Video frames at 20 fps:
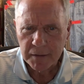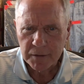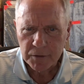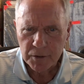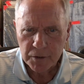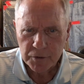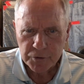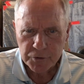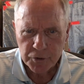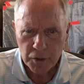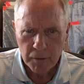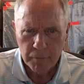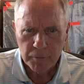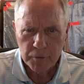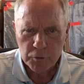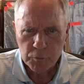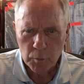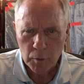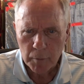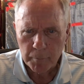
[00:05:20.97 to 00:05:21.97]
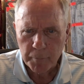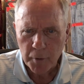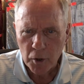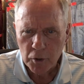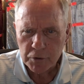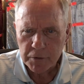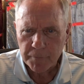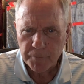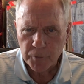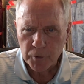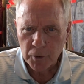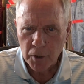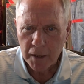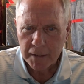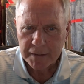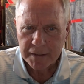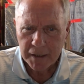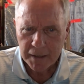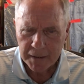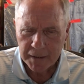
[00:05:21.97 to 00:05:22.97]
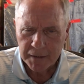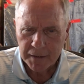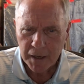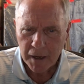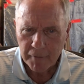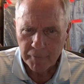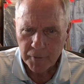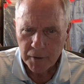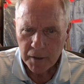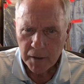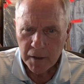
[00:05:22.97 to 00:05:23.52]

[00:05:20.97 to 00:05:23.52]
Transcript: and the conservatives will oppose it for not cutting enough.